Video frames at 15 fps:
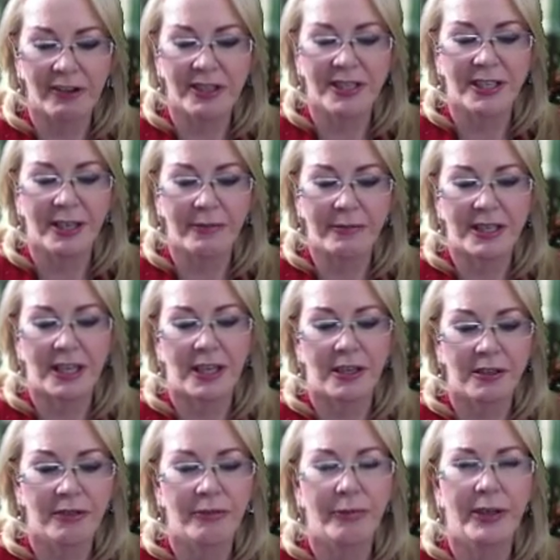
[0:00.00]
it seems
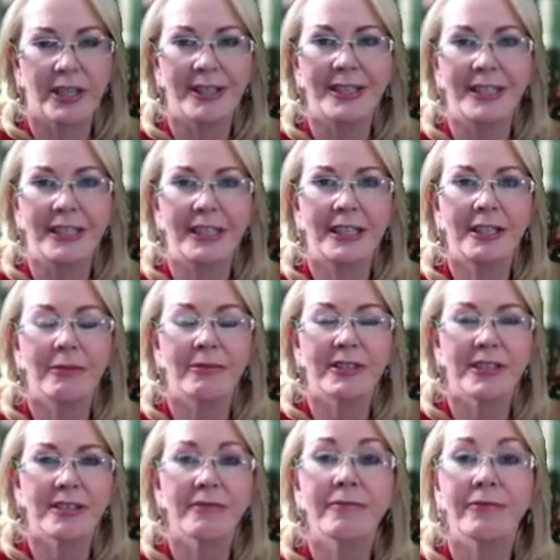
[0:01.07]
like you've been dealing with
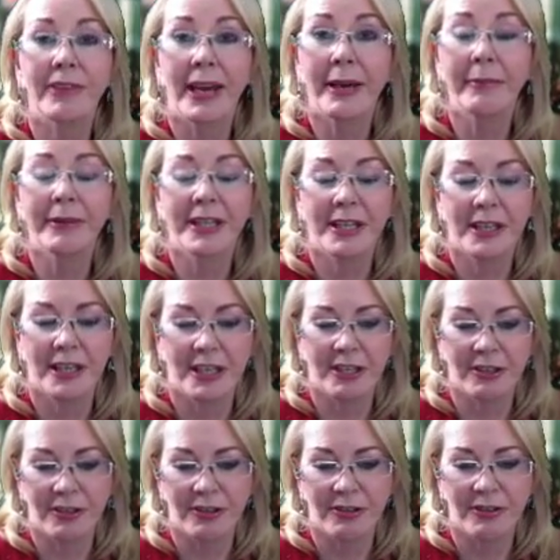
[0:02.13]
some family
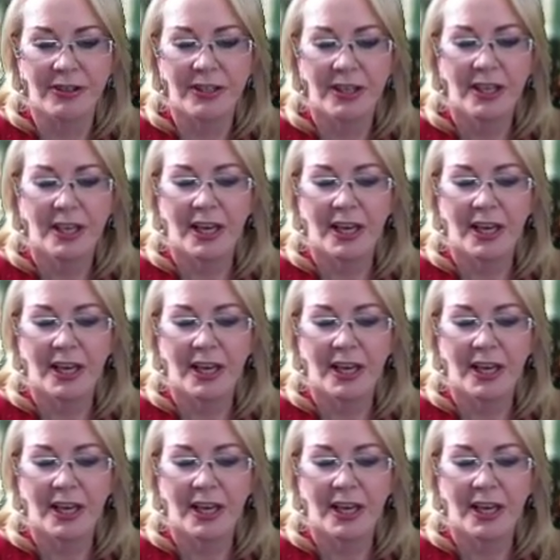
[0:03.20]
issues